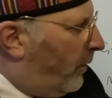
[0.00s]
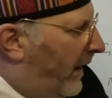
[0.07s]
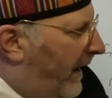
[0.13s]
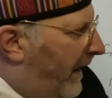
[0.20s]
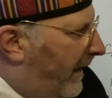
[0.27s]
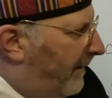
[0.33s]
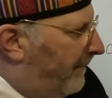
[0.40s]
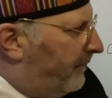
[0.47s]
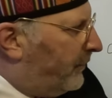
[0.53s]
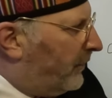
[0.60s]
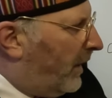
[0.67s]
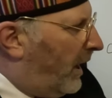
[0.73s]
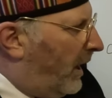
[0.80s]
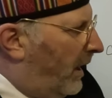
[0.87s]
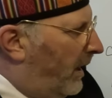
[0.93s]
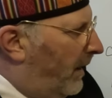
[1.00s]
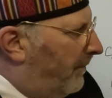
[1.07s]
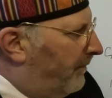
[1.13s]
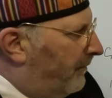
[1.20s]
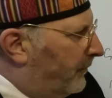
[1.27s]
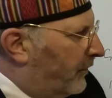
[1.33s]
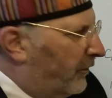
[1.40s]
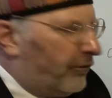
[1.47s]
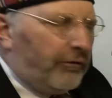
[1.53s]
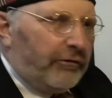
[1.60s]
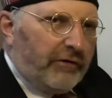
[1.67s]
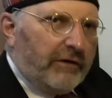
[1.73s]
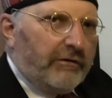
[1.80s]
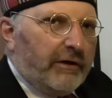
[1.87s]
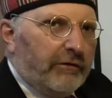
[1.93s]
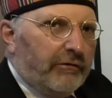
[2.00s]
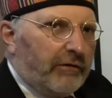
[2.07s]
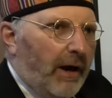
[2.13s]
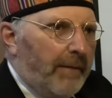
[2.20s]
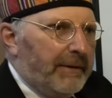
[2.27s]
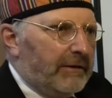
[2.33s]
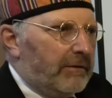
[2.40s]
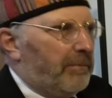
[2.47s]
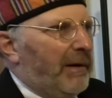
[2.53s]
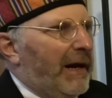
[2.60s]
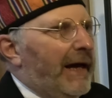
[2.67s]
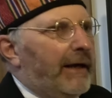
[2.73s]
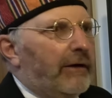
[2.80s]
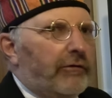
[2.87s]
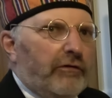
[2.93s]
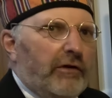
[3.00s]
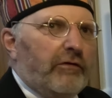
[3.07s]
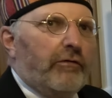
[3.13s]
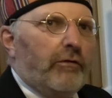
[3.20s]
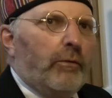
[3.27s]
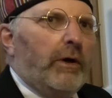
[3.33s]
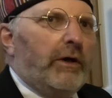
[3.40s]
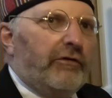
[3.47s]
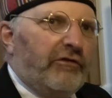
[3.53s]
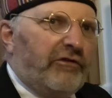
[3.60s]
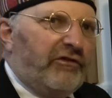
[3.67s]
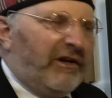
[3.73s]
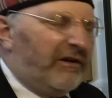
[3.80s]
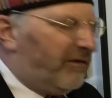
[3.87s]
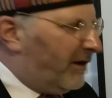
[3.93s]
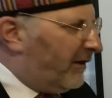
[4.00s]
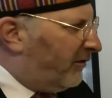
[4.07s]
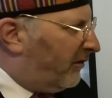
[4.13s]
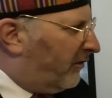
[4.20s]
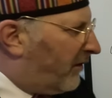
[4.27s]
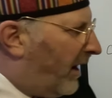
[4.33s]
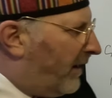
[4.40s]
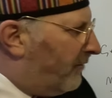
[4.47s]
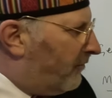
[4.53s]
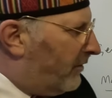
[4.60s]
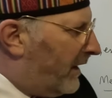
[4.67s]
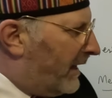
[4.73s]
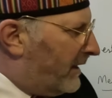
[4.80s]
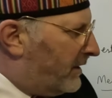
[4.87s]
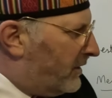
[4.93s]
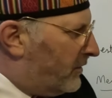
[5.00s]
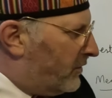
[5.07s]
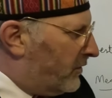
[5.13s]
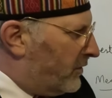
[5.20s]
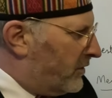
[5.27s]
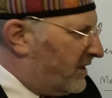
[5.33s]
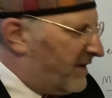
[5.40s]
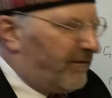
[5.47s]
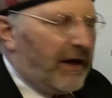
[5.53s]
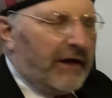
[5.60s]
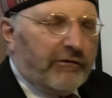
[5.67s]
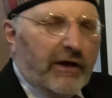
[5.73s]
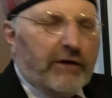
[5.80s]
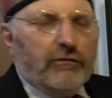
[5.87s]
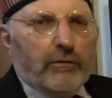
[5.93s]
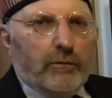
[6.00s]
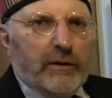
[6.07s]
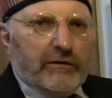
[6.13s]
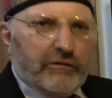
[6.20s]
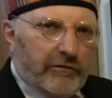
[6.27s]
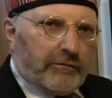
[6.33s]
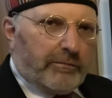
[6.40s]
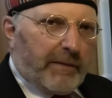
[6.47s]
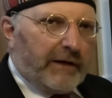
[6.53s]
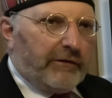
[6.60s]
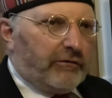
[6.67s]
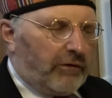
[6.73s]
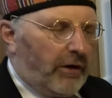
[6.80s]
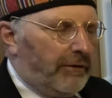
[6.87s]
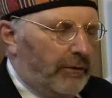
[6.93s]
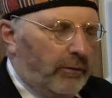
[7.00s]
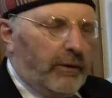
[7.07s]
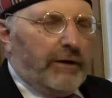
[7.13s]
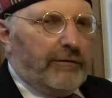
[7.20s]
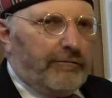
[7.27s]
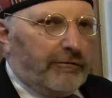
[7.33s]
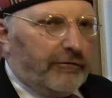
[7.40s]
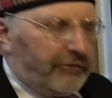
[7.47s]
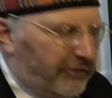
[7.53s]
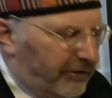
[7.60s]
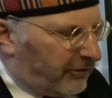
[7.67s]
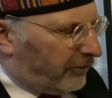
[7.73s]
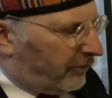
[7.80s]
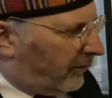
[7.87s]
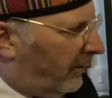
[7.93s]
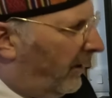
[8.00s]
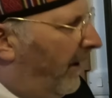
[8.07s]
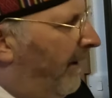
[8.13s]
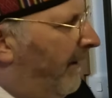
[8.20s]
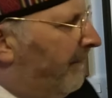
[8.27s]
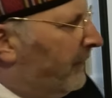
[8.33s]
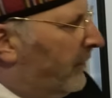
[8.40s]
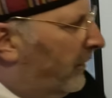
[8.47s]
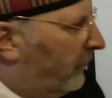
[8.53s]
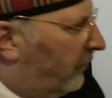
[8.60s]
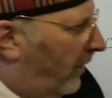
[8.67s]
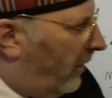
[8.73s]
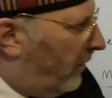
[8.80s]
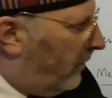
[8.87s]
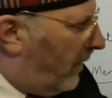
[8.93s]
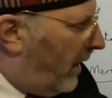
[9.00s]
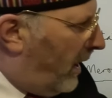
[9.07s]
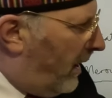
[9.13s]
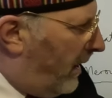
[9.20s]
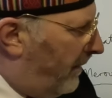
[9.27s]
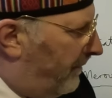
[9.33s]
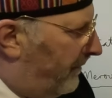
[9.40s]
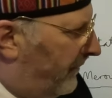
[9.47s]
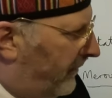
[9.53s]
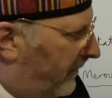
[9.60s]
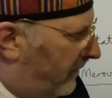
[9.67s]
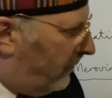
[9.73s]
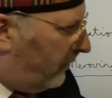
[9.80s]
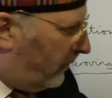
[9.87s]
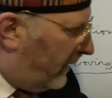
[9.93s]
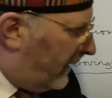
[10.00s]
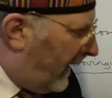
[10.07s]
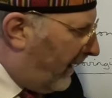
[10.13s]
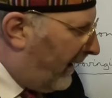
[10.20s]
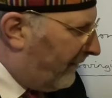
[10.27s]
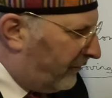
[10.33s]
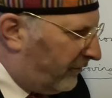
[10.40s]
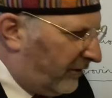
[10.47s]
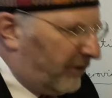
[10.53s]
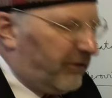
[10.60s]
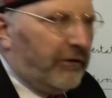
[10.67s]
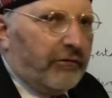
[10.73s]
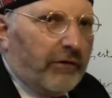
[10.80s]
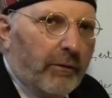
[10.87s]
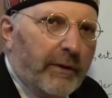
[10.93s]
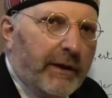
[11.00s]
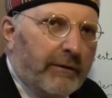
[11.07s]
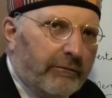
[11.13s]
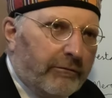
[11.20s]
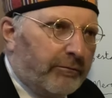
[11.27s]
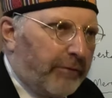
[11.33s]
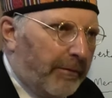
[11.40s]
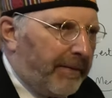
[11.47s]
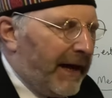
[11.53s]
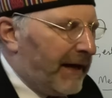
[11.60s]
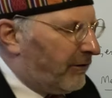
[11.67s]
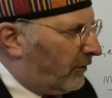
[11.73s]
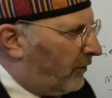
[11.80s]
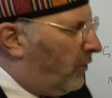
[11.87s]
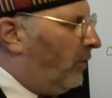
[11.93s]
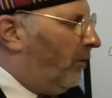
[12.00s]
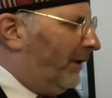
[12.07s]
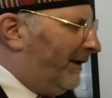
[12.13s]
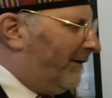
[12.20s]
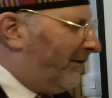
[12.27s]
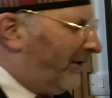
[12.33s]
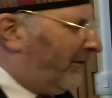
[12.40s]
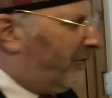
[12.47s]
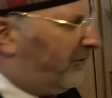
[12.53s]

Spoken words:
where cities come into play, and since the word cities is kind of related to civilization, which is based on the word for citizen, so we now have cities, so he's prepared to call it a